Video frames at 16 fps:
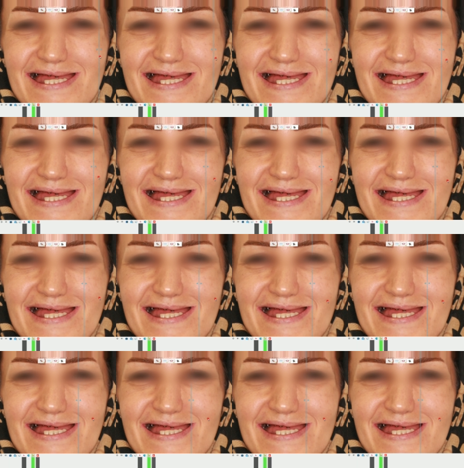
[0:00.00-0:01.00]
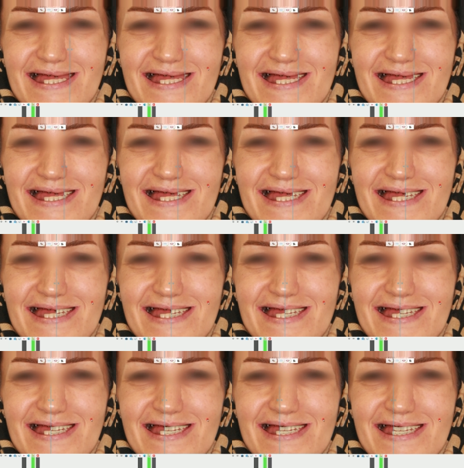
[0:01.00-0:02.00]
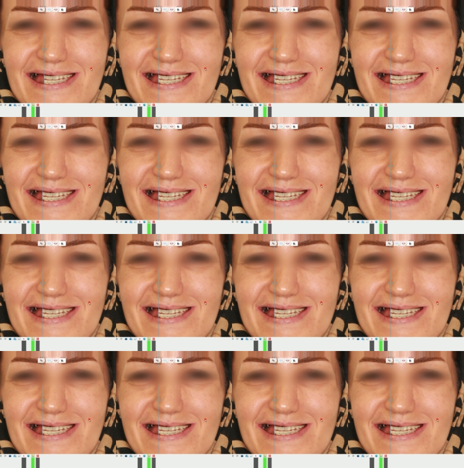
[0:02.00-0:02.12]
No one is speaking in this clip.